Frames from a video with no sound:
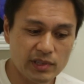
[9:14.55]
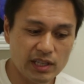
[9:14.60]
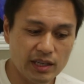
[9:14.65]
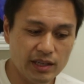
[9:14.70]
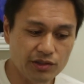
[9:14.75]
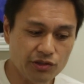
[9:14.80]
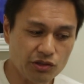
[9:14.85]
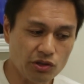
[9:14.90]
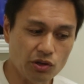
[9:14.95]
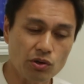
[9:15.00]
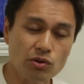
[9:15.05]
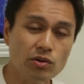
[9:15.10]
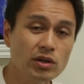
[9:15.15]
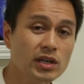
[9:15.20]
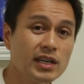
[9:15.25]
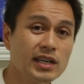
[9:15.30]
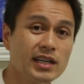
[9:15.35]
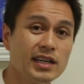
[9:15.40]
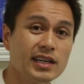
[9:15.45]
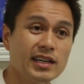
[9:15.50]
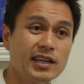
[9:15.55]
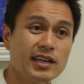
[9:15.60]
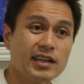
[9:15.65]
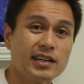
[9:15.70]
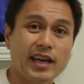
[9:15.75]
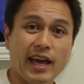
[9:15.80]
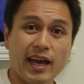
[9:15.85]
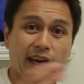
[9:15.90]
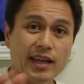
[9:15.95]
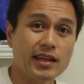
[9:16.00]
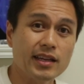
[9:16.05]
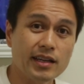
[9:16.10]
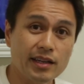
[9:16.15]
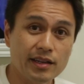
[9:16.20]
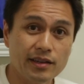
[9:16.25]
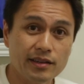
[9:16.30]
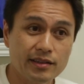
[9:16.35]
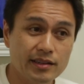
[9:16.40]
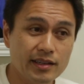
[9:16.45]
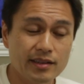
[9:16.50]
And so
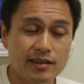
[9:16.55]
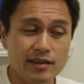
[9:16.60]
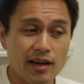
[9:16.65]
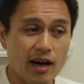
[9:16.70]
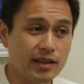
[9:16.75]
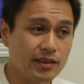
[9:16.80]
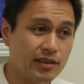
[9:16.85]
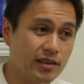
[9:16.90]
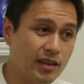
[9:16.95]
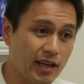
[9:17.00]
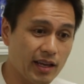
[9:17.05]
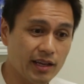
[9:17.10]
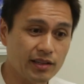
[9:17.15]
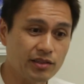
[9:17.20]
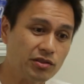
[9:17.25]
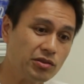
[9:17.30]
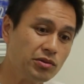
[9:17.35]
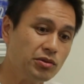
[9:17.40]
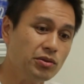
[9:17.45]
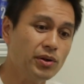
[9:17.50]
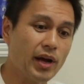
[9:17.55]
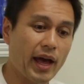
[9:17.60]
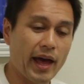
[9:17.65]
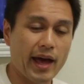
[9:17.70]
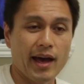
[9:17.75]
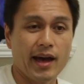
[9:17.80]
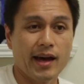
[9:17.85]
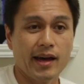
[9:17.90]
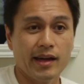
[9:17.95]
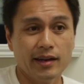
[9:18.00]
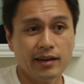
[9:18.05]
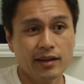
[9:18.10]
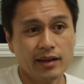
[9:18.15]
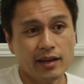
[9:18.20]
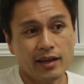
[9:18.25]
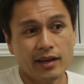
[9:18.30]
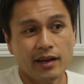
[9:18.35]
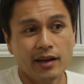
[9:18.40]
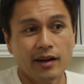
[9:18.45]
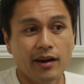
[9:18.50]
Canon did not think to add
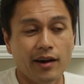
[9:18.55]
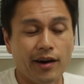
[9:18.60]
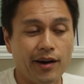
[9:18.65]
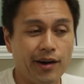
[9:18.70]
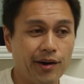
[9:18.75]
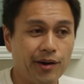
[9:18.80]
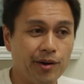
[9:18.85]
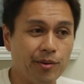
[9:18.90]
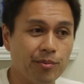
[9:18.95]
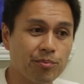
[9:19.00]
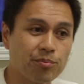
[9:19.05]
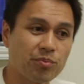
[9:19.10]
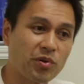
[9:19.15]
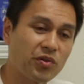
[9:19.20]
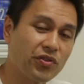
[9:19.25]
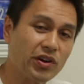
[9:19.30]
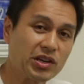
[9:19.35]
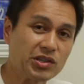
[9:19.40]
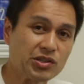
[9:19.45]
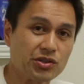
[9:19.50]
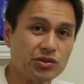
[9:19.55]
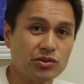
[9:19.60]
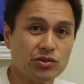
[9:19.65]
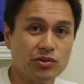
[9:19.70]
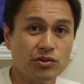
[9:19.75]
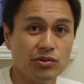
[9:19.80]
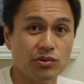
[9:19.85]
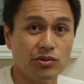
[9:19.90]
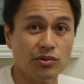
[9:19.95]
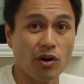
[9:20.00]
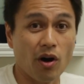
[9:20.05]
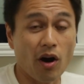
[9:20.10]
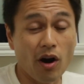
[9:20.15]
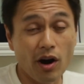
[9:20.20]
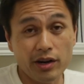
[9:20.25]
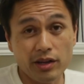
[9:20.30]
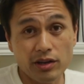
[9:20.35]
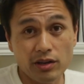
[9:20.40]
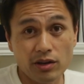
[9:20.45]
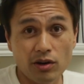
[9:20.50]
professional
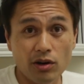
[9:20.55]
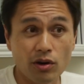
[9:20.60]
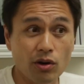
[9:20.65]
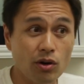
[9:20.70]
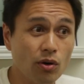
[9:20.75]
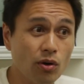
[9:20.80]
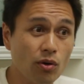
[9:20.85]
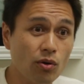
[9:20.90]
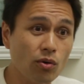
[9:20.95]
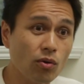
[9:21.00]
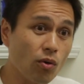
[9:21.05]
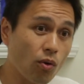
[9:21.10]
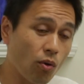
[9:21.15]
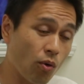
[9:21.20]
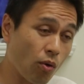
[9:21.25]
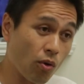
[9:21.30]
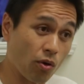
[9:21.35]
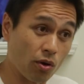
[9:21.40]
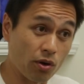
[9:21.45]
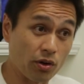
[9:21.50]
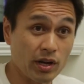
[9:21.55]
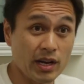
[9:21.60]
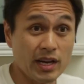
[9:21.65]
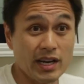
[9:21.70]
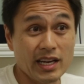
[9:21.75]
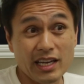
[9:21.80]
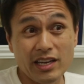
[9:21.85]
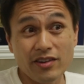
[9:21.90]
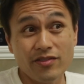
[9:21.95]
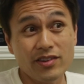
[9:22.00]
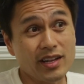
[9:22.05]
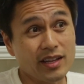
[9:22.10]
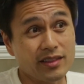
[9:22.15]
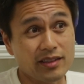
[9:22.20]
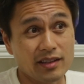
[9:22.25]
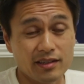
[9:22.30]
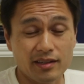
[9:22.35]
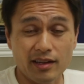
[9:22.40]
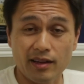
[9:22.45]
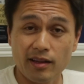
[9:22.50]
audio, or even at
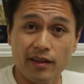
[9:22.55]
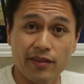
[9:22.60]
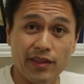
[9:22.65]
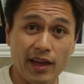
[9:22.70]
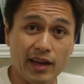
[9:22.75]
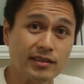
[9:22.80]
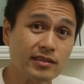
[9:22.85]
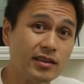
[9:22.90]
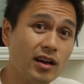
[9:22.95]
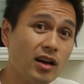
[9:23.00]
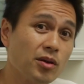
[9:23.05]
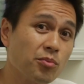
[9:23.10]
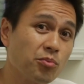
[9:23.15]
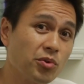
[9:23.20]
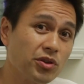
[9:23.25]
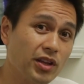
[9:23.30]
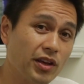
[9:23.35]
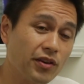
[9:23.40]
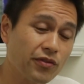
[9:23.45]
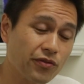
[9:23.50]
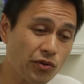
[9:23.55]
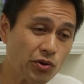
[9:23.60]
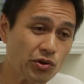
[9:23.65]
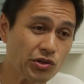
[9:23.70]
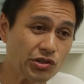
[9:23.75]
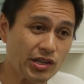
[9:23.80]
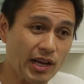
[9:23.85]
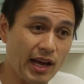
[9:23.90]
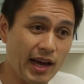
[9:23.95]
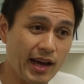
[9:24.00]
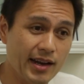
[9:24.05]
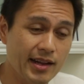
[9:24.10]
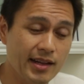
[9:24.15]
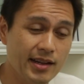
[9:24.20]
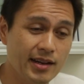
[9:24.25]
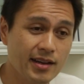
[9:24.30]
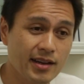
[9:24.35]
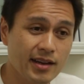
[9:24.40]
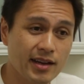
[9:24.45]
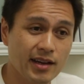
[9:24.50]
that time when they first
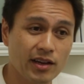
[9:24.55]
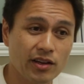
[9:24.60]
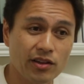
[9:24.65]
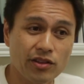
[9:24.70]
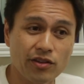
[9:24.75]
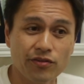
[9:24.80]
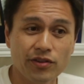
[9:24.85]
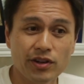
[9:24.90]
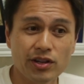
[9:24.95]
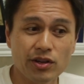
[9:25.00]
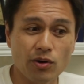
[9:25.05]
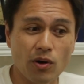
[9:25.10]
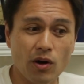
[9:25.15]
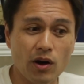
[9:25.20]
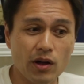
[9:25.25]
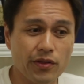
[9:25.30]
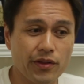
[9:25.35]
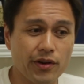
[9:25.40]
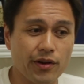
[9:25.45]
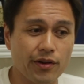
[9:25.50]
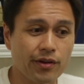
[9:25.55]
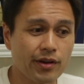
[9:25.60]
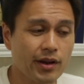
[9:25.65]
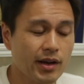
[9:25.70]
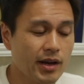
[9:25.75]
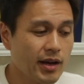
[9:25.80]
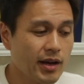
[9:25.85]
added the video on there,